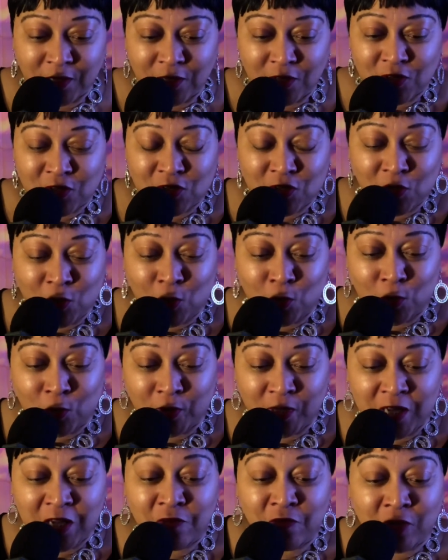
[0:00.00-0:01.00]
So
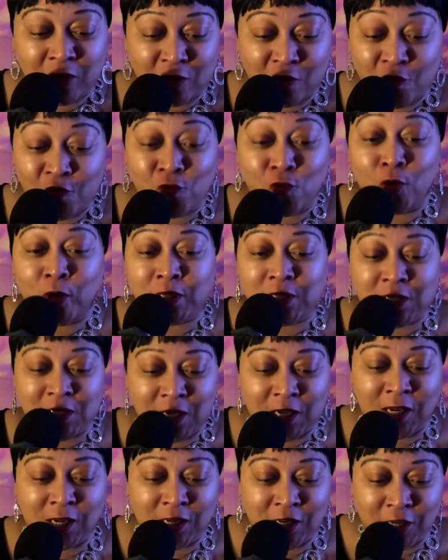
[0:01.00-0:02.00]
even a
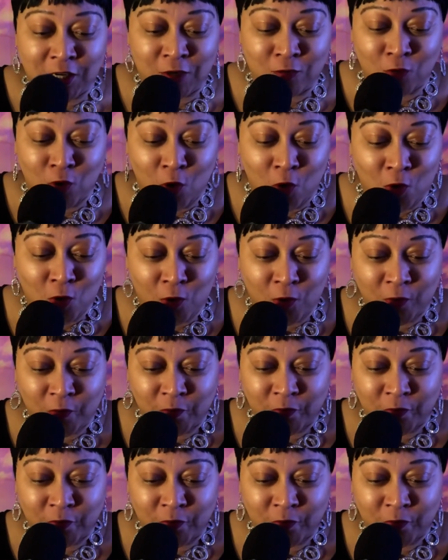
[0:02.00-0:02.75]
14-year-old,